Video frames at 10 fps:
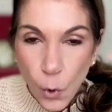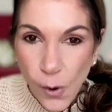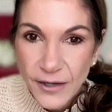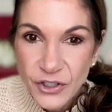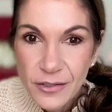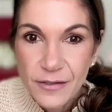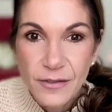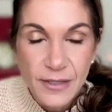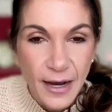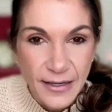
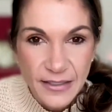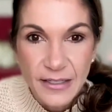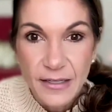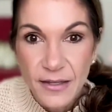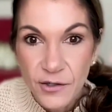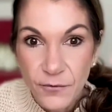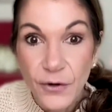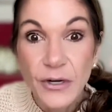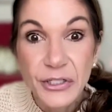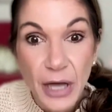questions I see that are
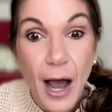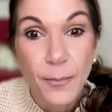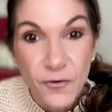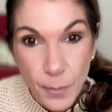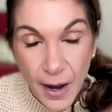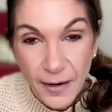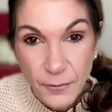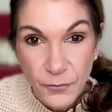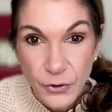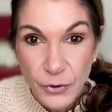very top of
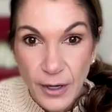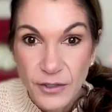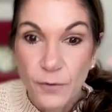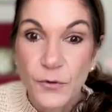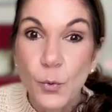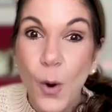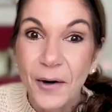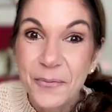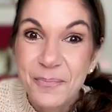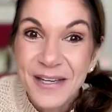mind for you guys. So if you
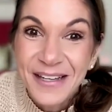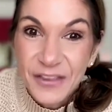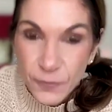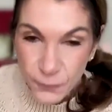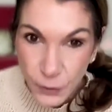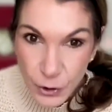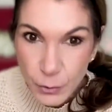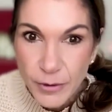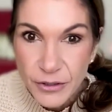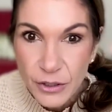want to be the first
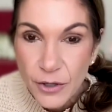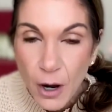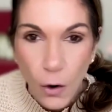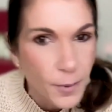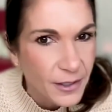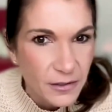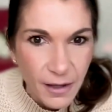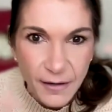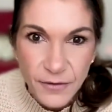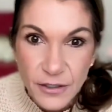one to know, because a
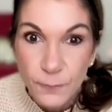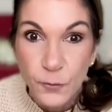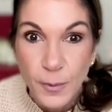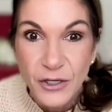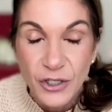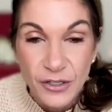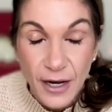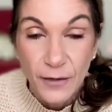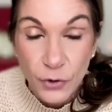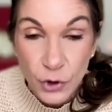lot of this information is
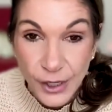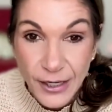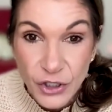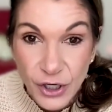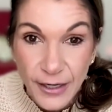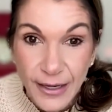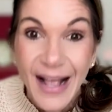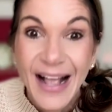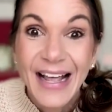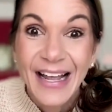ever changing,
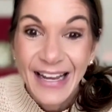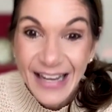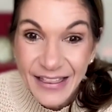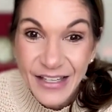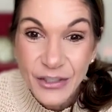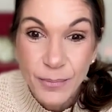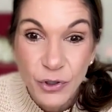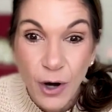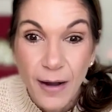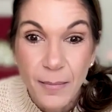hit the
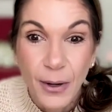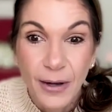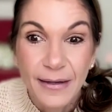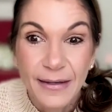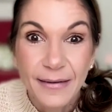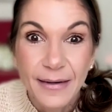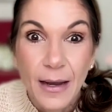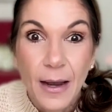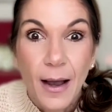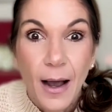subscribe
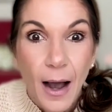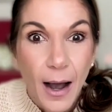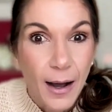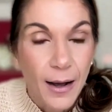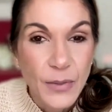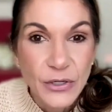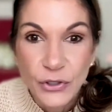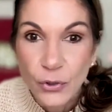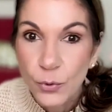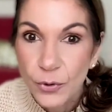button.
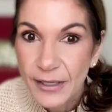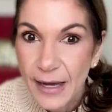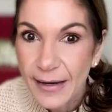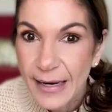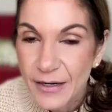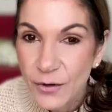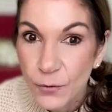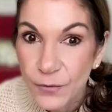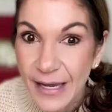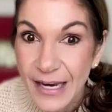And you will get a
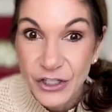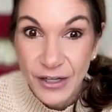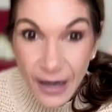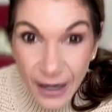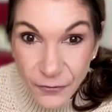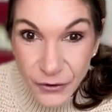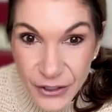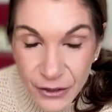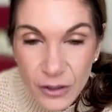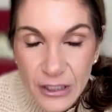notification every
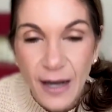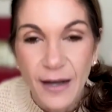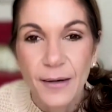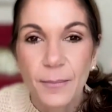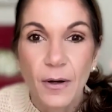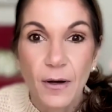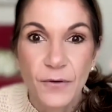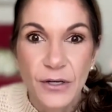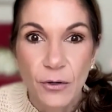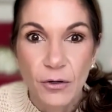single time a
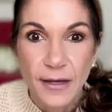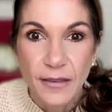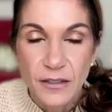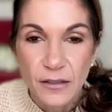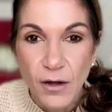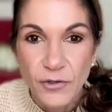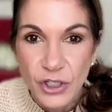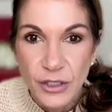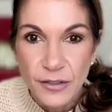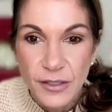video like this
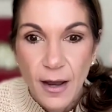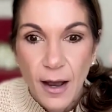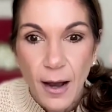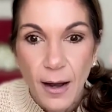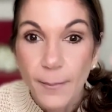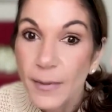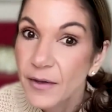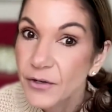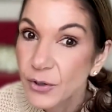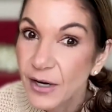launches. And
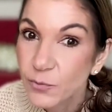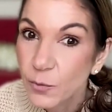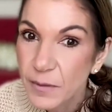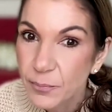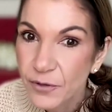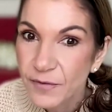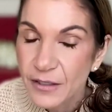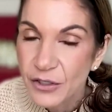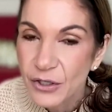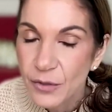then you guys will be
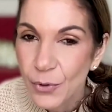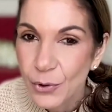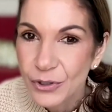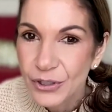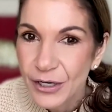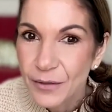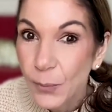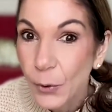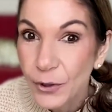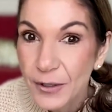privy to the most
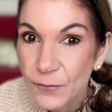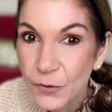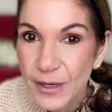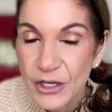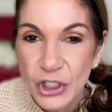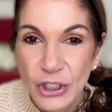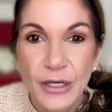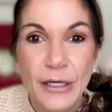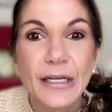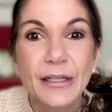important
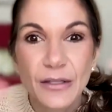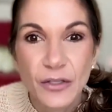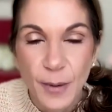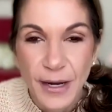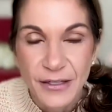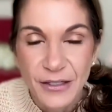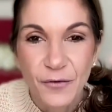information in the space